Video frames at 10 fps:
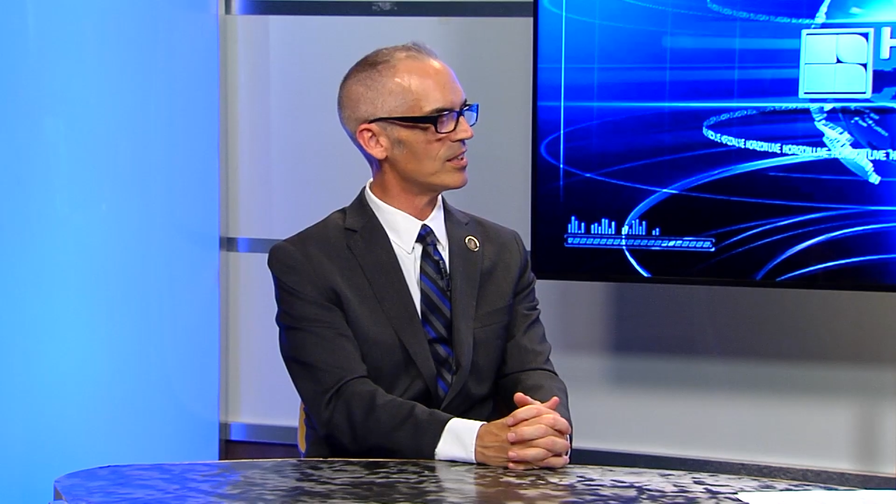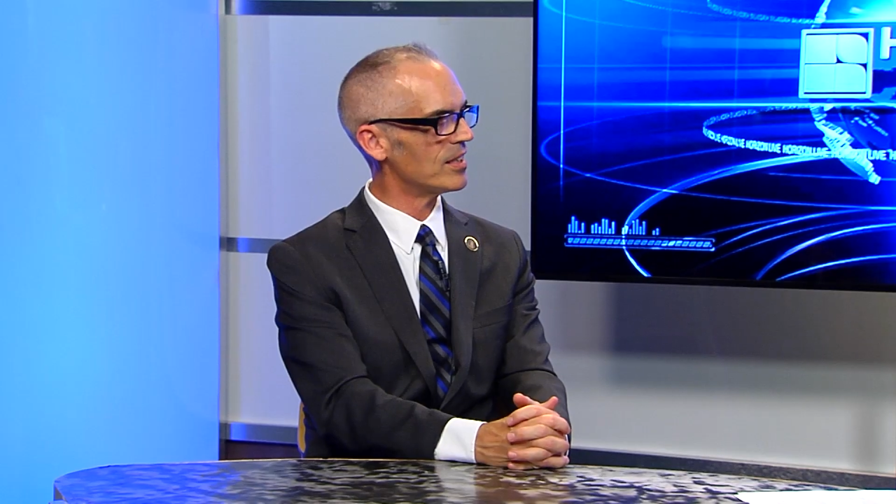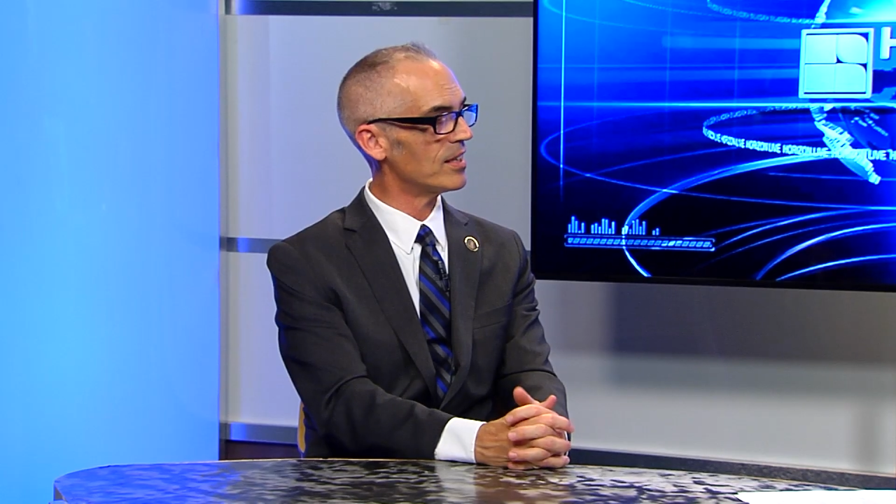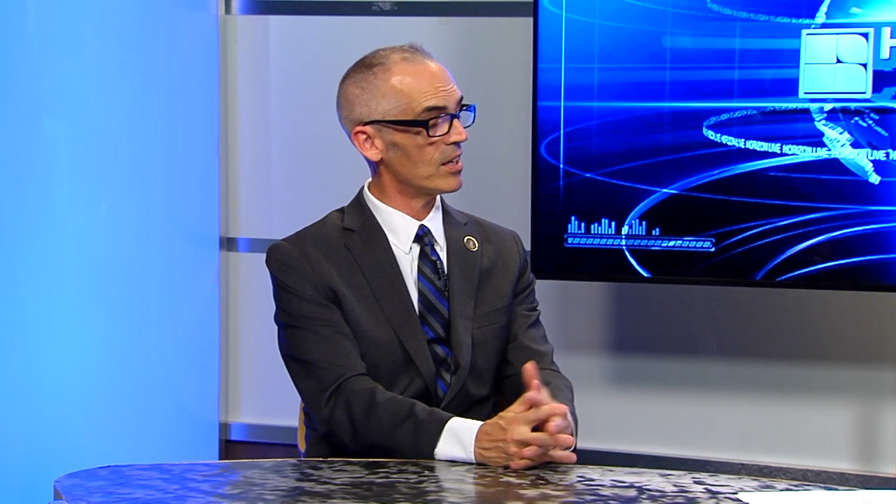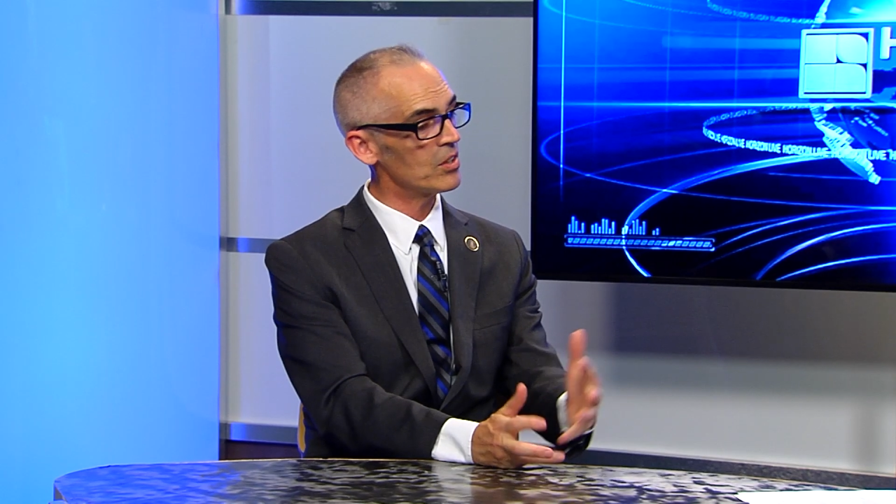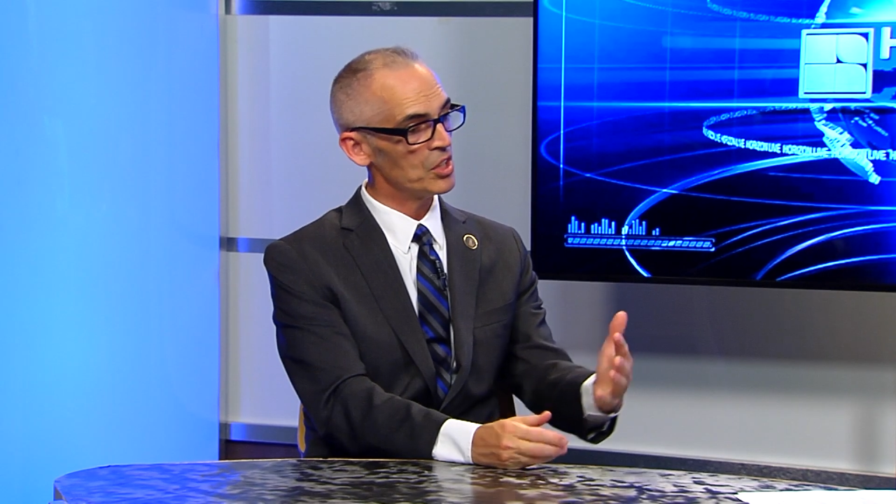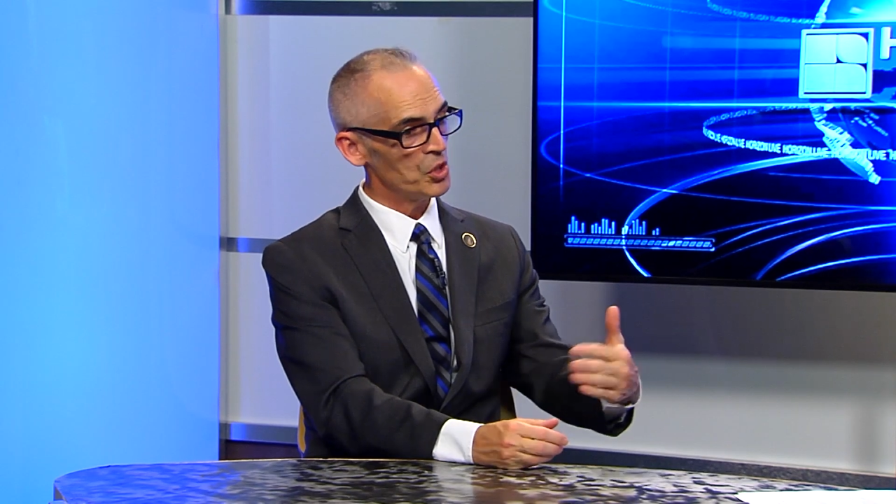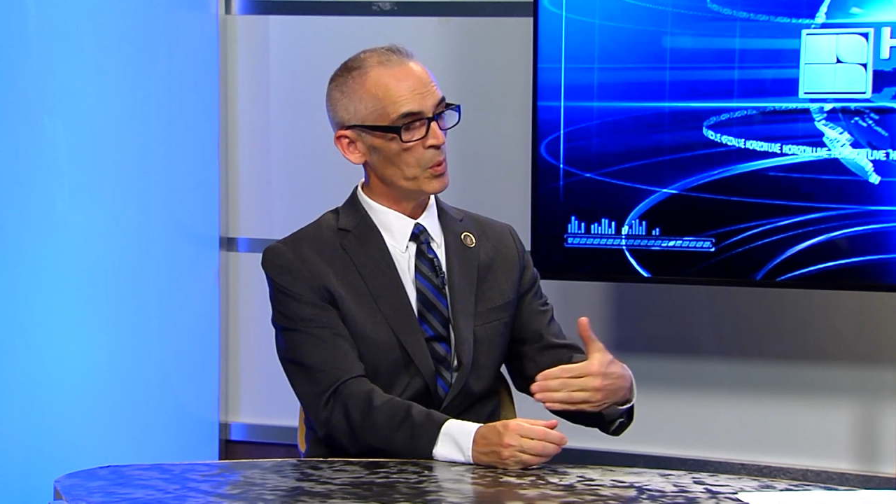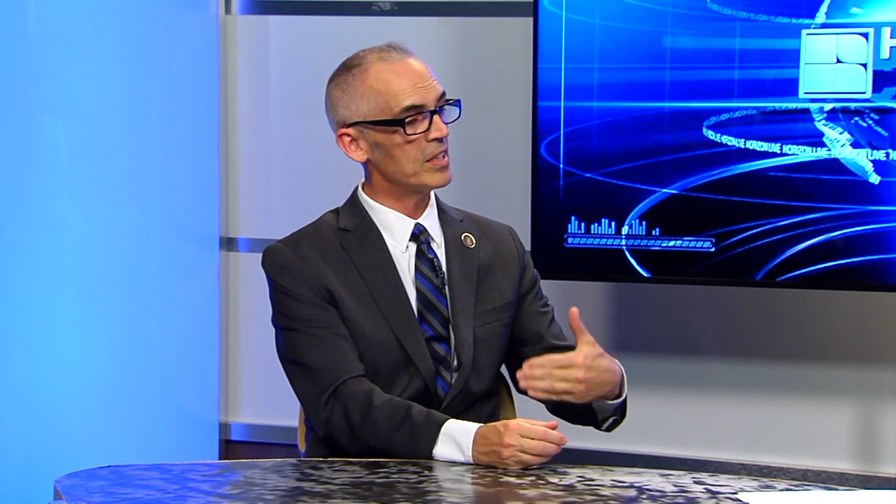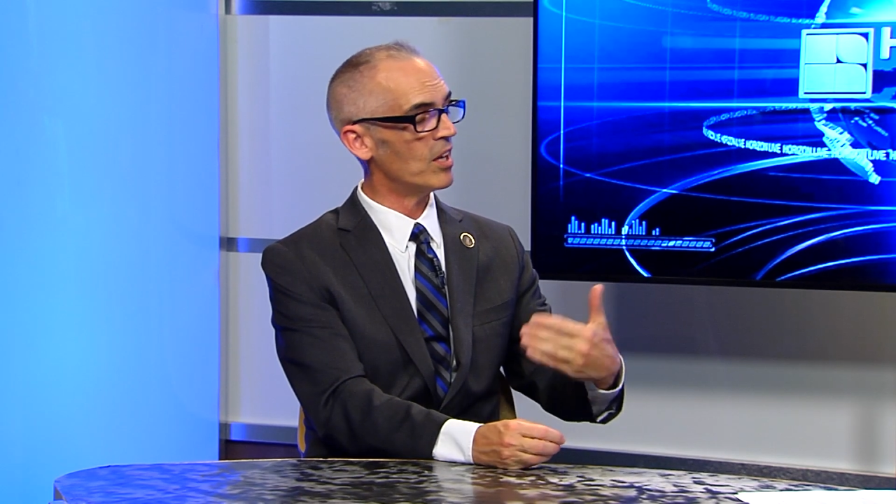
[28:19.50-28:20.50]
in, and
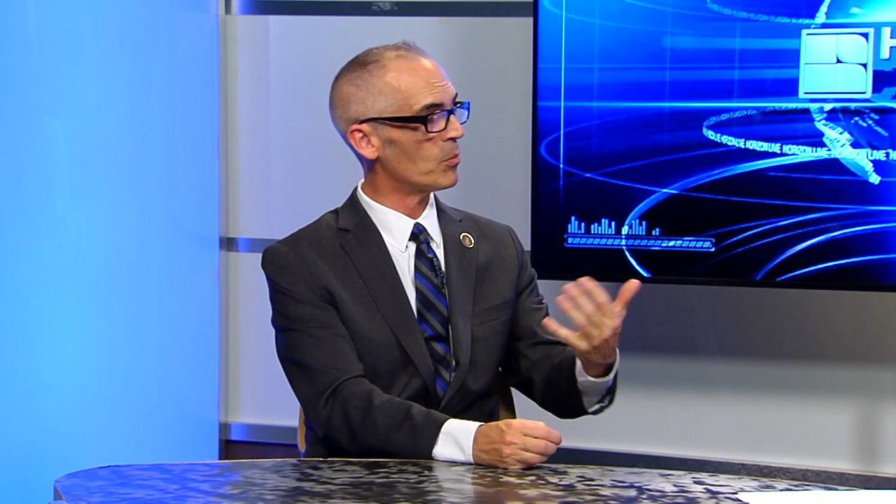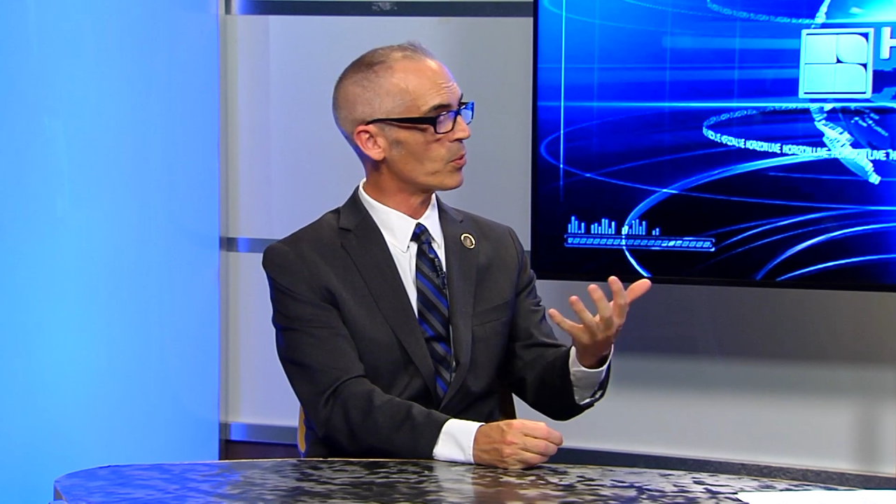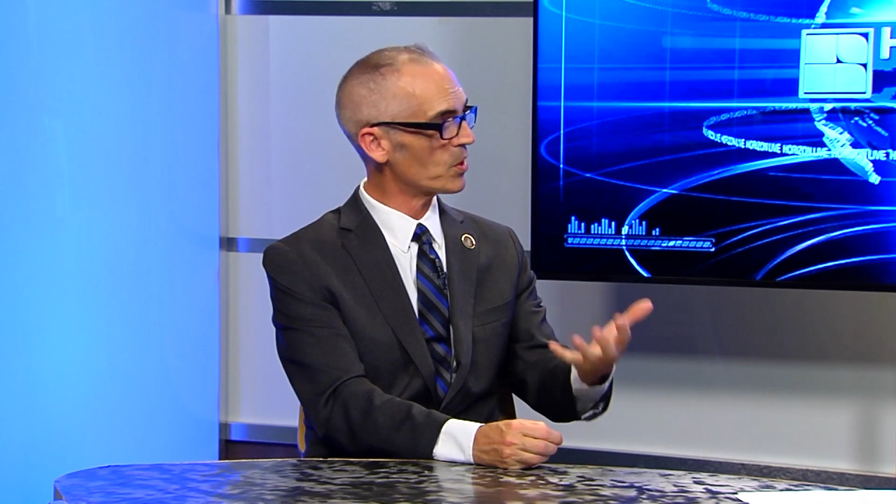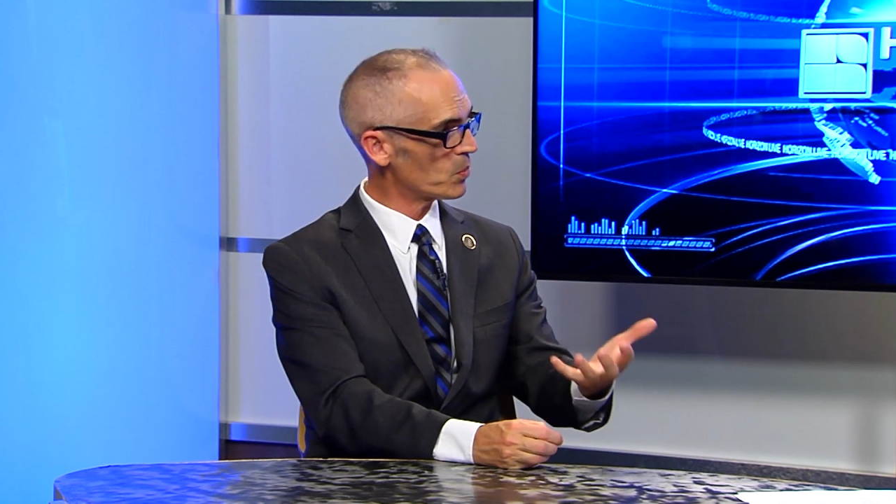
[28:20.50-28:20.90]
we can help bring